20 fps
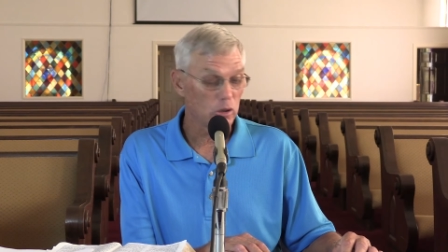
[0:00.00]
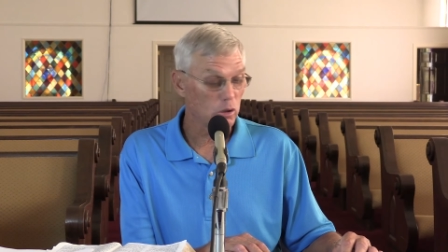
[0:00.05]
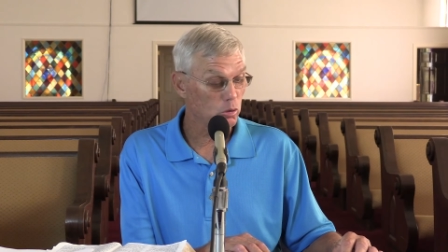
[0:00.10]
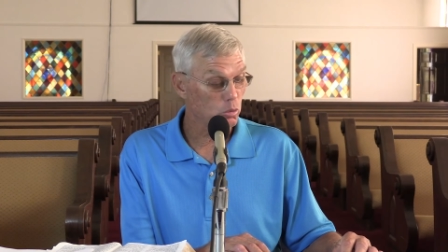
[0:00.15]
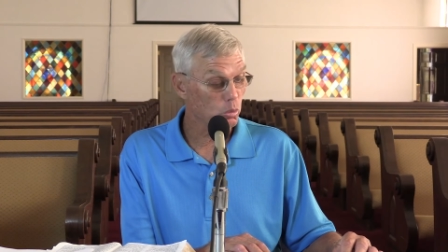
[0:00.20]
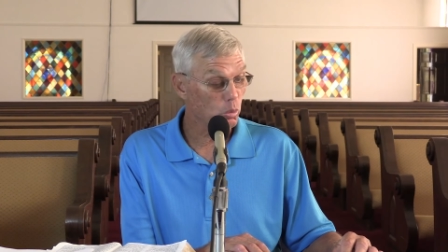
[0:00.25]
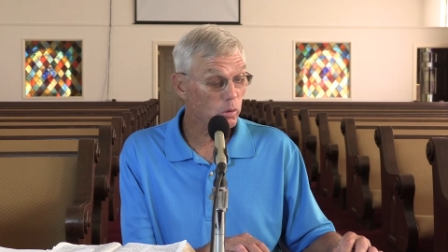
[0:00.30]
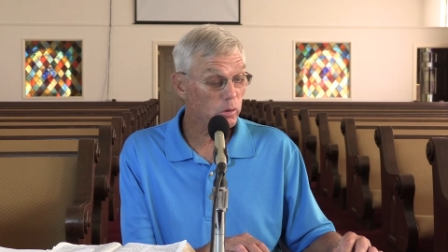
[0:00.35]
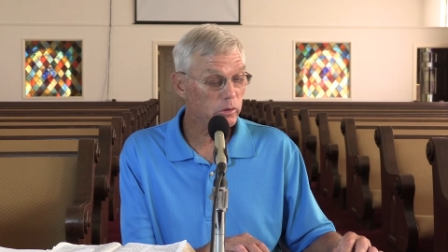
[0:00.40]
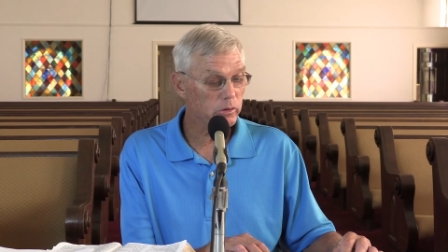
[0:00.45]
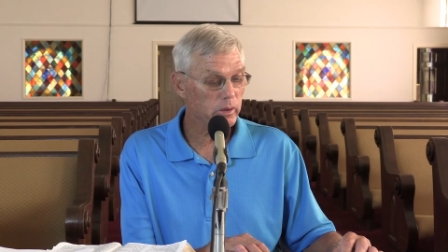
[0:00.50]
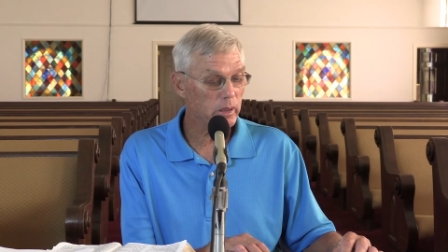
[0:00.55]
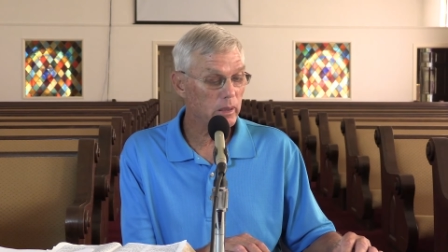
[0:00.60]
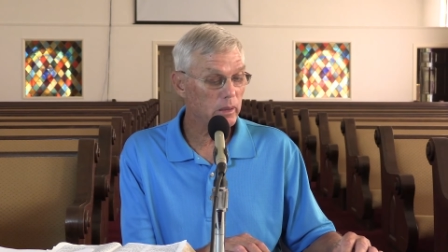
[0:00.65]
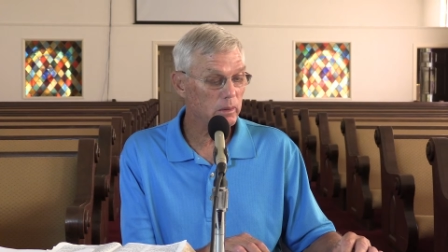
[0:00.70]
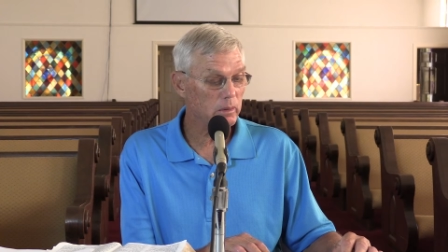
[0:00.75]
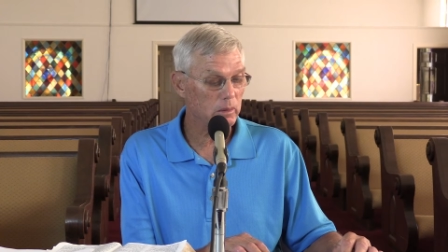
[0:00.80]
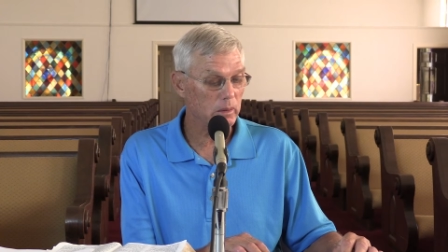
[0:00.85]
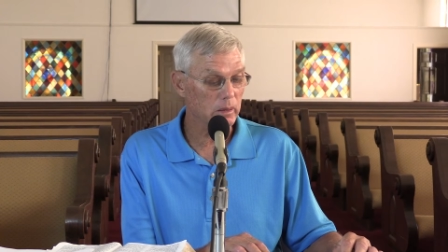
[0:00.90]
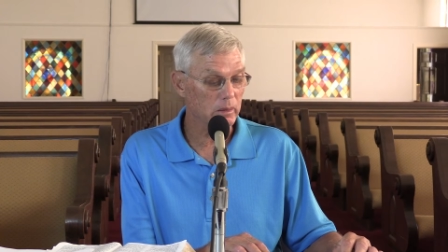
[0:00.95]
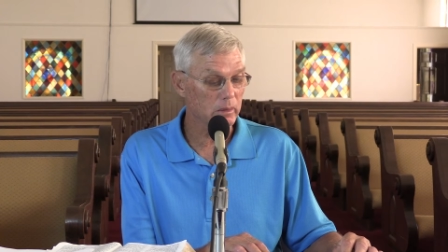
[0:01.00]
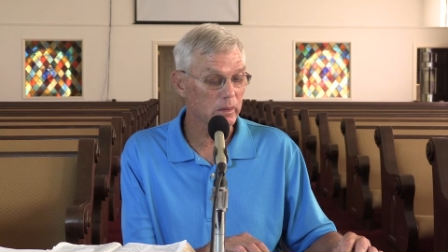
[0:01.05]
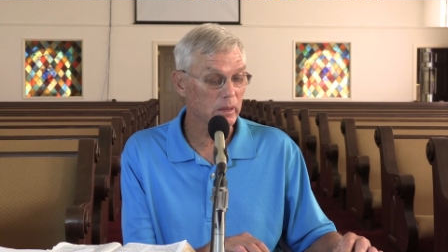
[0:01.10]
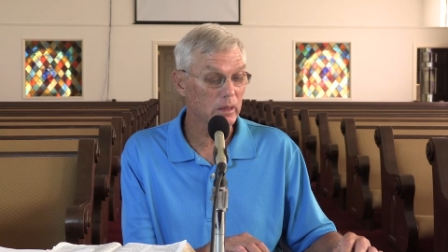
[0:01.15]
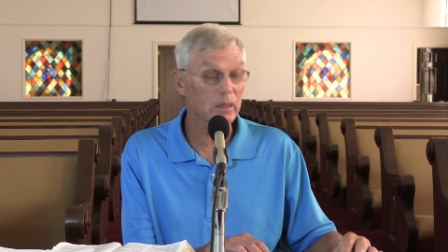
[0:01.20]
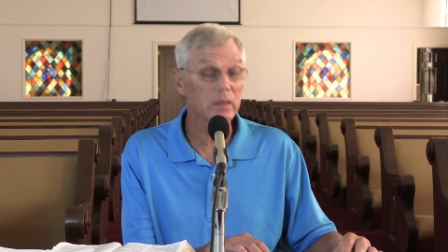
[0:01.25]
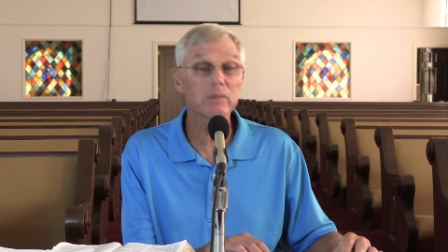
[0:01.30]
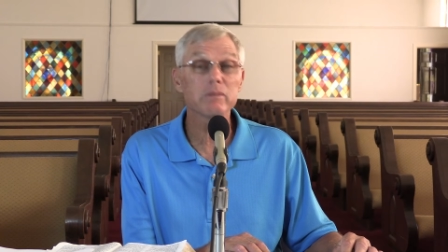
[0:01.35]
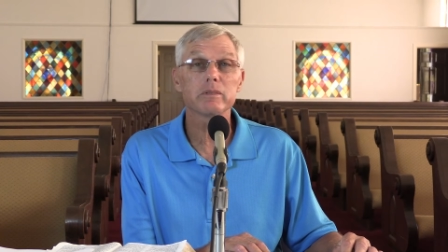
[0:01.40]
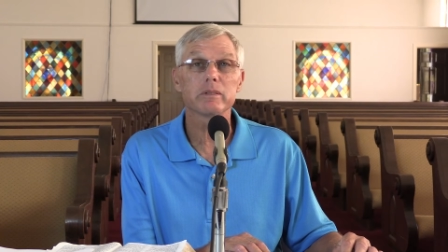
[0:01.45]
His word says He'll
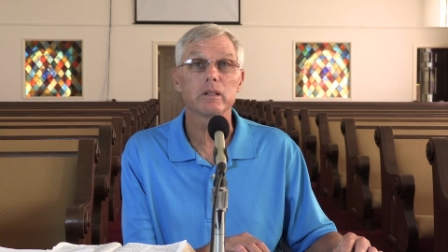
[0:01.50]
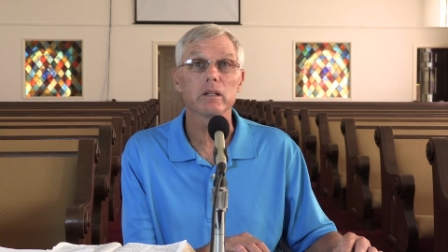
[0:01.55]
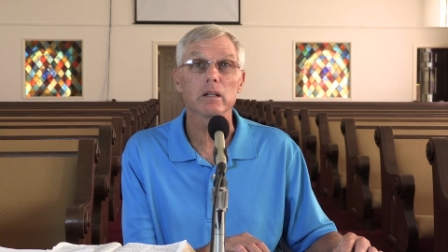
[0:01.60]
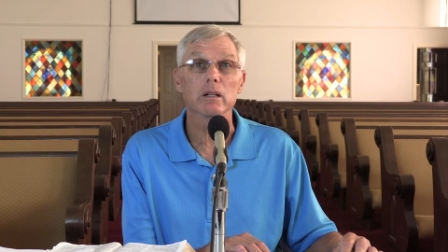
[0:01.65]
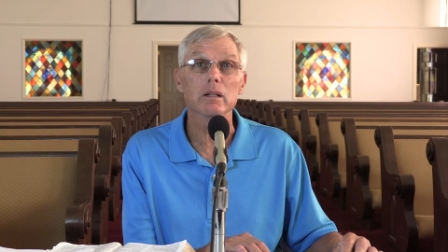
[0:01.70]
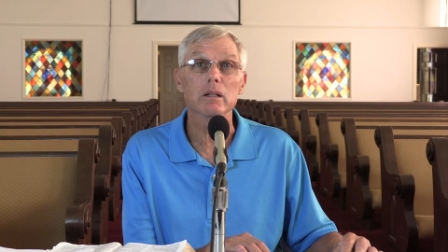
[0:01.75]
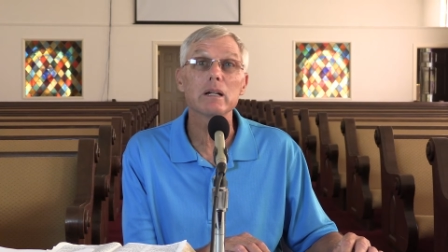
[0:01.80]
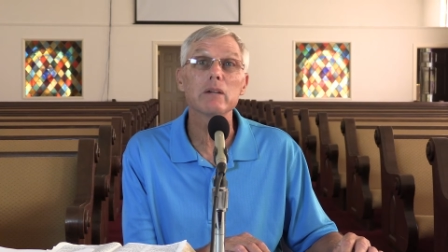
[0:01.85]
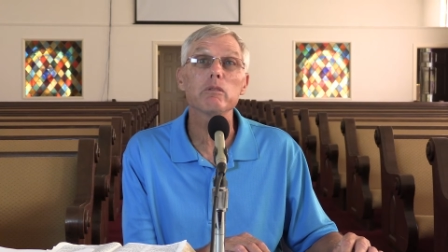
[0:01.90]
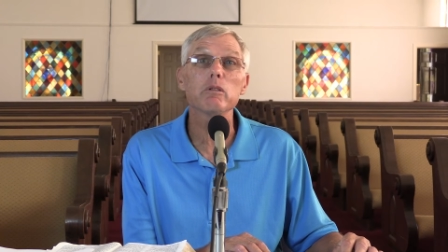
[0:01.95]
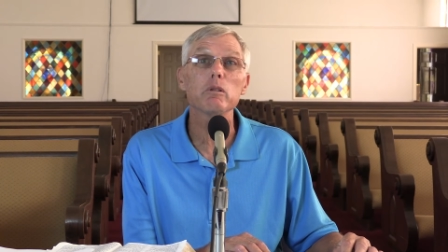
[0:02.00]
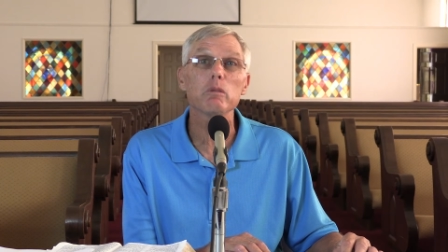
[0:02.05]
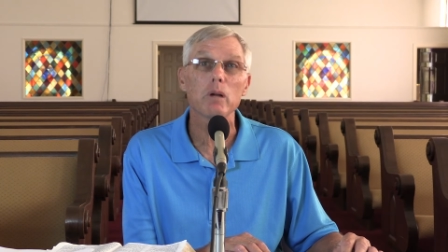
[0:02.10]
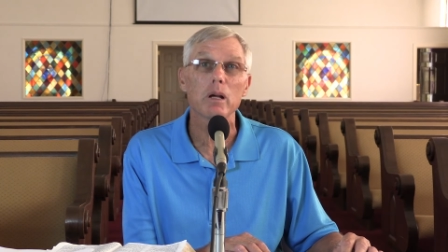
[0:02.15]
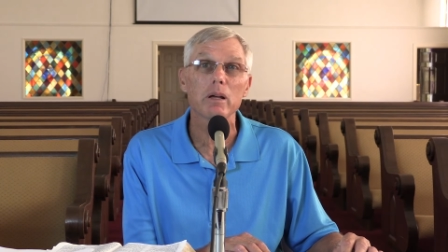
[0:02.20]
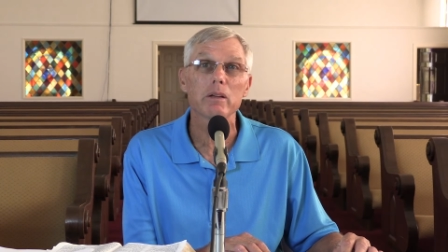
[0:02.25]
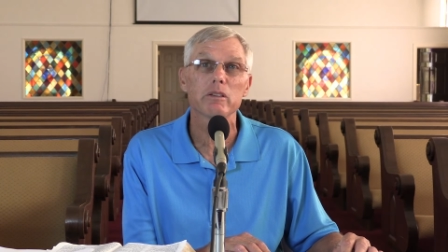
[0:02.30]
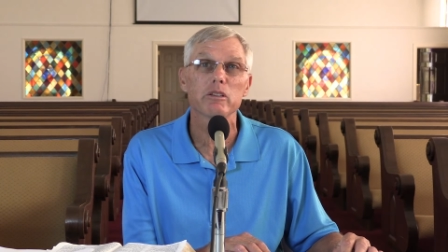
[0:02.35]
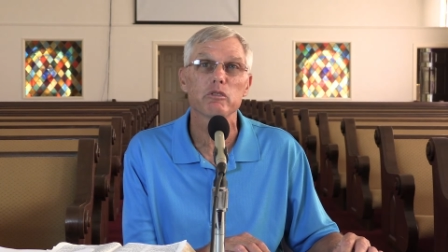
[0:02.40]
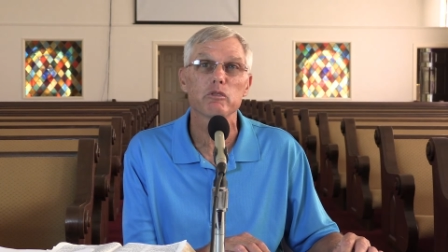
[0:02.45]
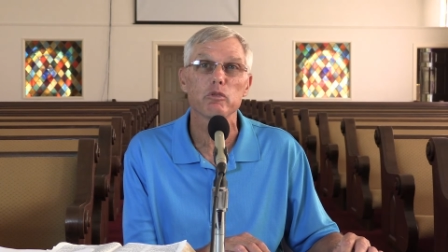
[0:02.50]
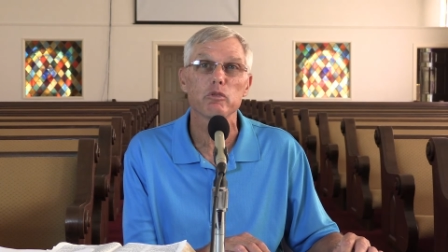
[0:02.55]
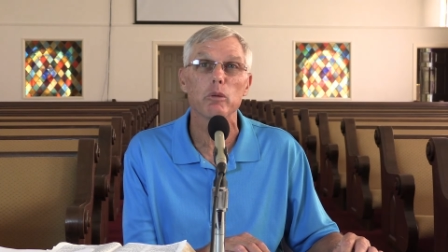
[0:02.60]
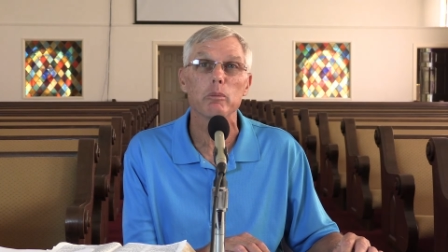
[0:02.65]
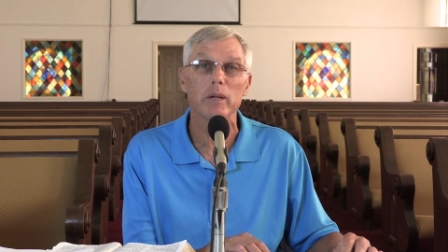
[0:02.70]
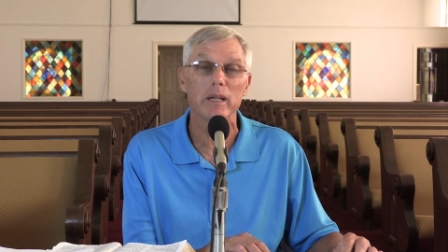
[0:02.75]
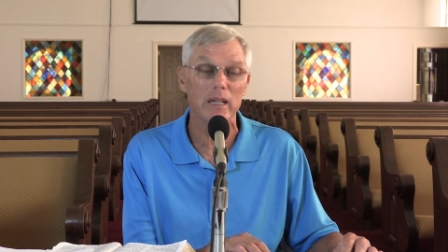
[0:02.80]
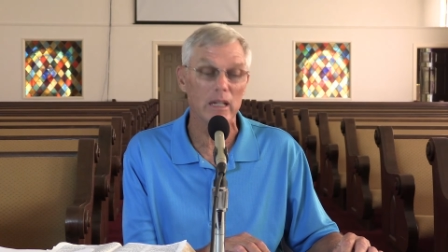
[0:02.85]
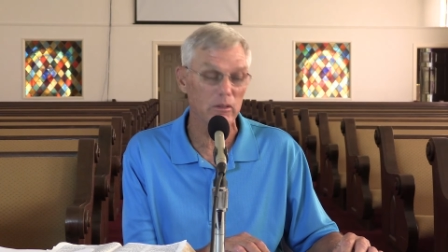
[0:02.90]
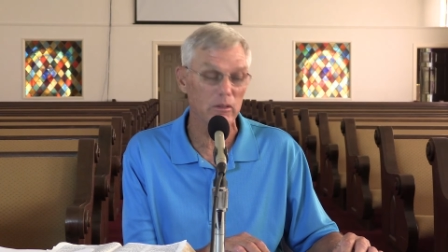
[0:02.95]
deliver us
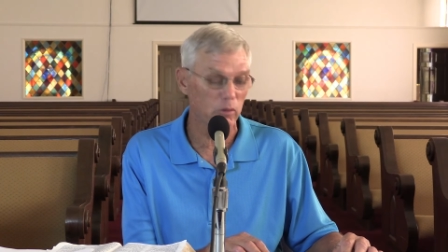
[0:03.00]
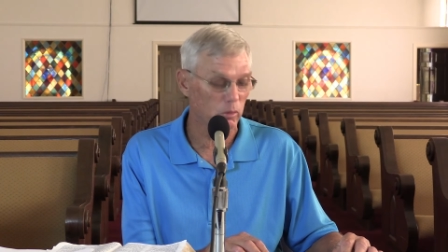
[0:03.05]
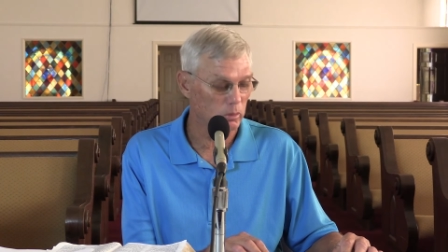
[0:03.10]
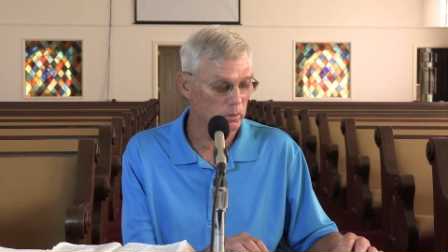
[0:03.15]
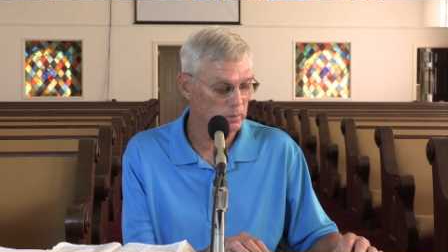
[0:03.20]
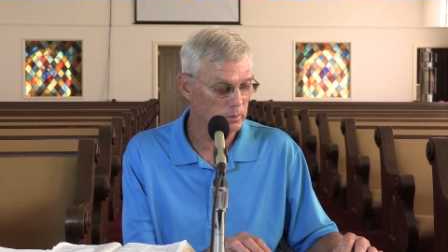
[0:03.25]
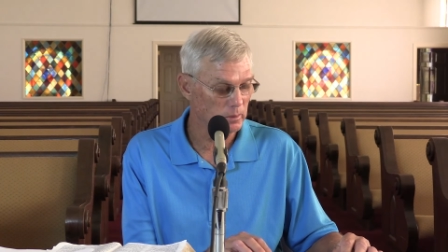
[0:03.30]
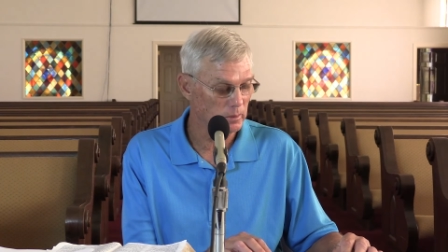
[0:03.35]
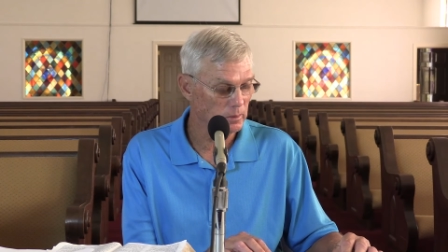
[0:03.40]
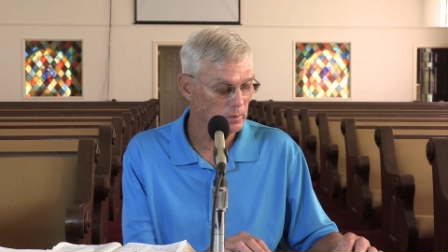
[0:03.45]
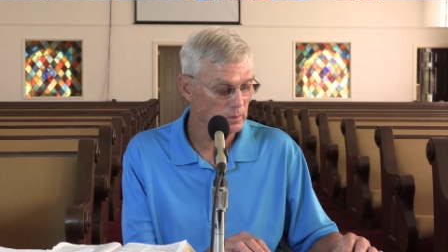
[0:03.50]
from evil.